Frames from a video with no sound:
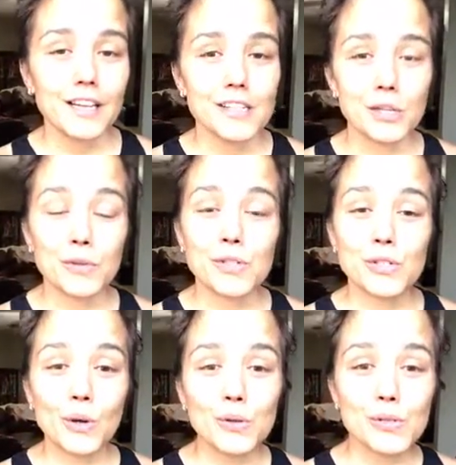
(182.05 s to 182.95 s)
So it's
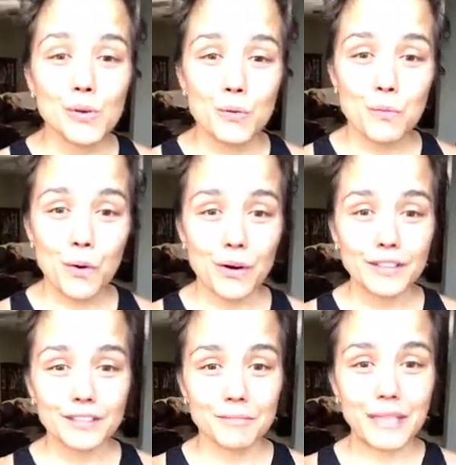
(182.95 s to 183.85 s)
so
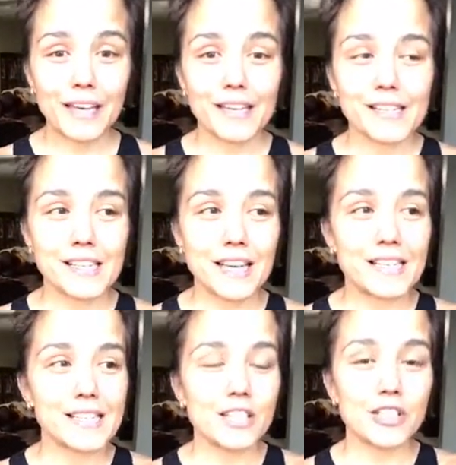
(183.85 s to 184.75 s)
important because
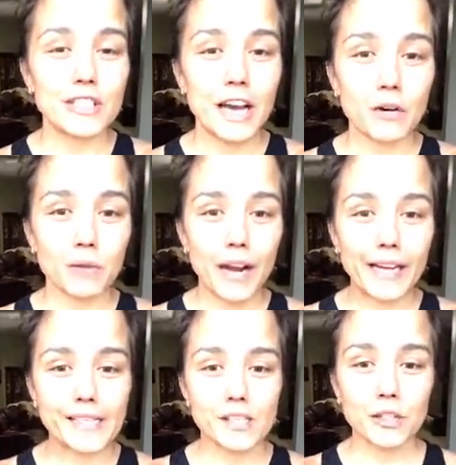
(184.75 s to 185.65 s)
it sets your day out
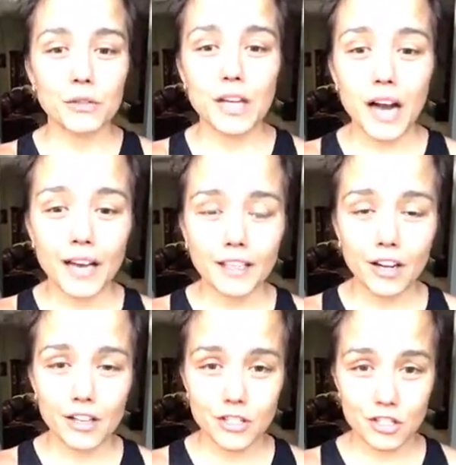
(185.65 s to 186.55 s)
right. So you gotta
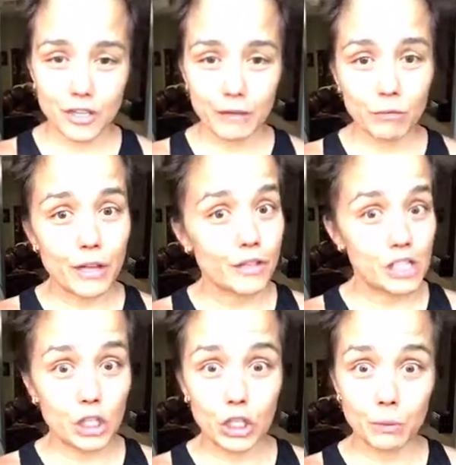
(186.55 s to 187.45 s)
concentrate, whether
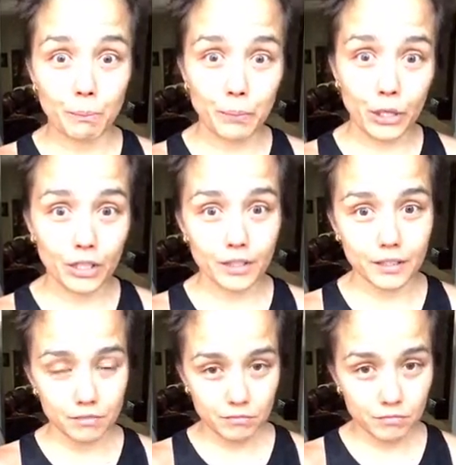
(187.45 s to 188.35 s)
it's a good
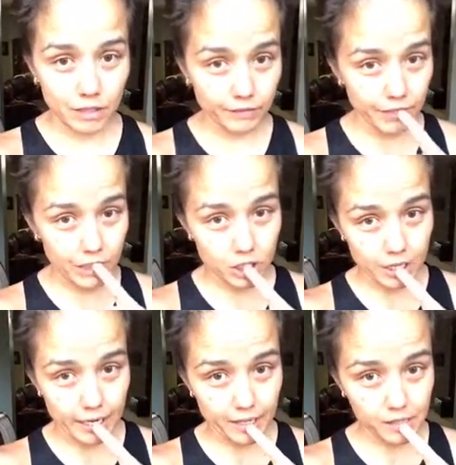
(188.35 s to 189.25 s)
book, like 50
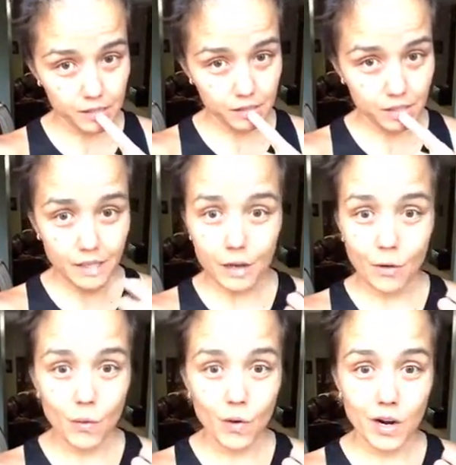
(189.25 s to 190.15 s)
Shades,
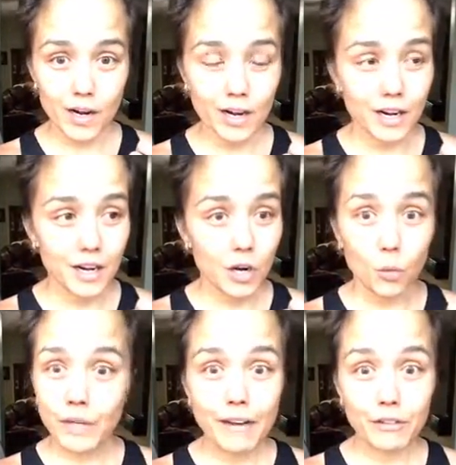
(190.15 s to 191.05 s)
or
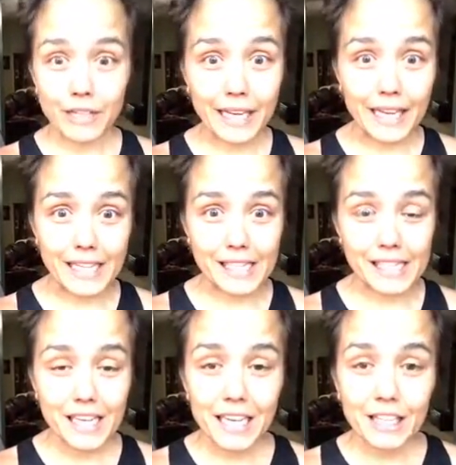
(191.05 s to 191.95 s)
whatever it
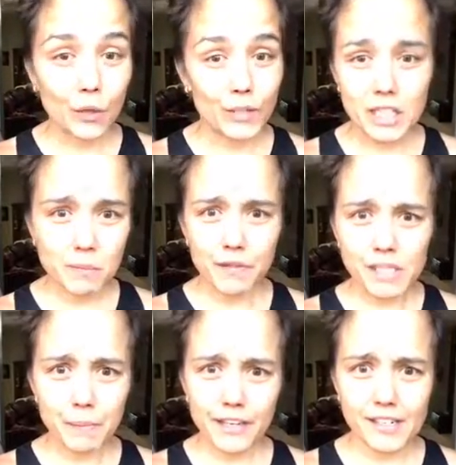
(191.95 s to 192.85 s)
is. Going to the
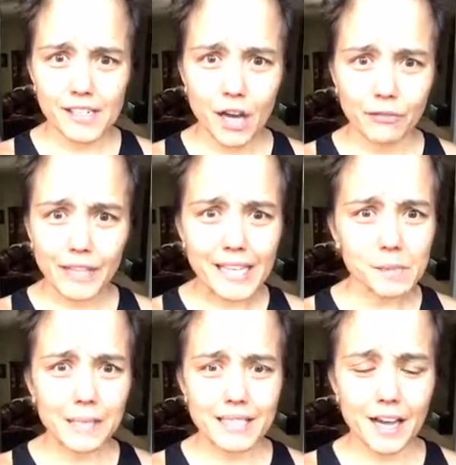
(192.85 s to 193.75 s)
movies by yourself,
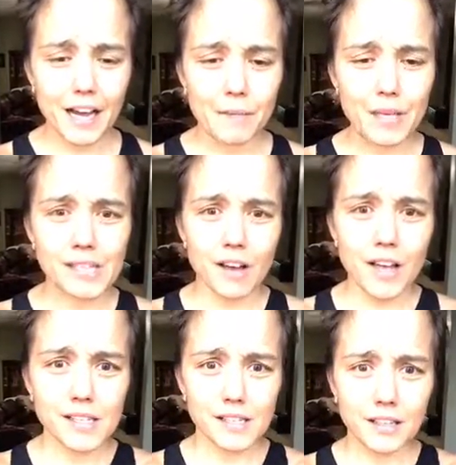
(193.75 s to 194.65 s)
that's me time. That's
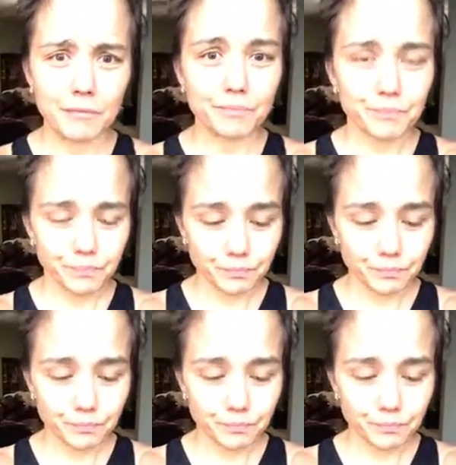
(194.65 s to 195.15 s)
awesome.